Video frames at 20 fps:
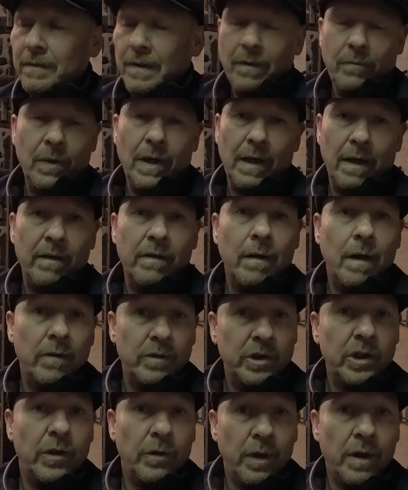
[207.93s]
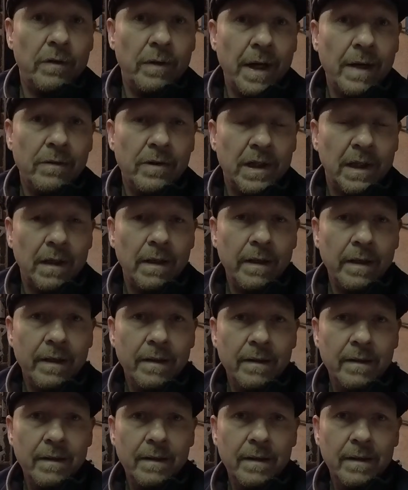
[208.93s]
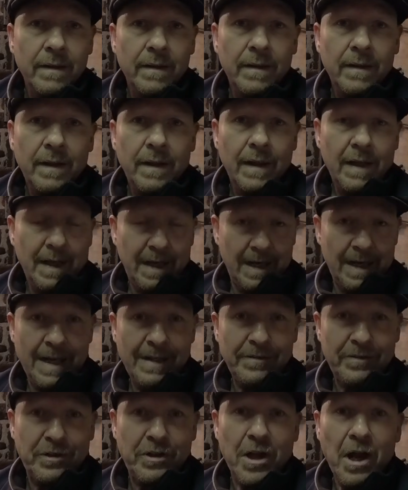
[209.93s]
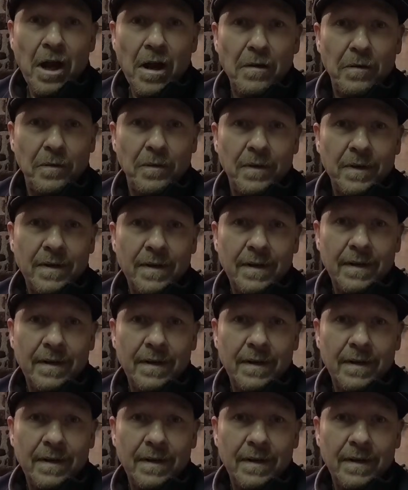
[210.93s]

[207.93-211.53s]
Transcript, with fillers: Uh, well, I'll show you around, shall I? Let's go.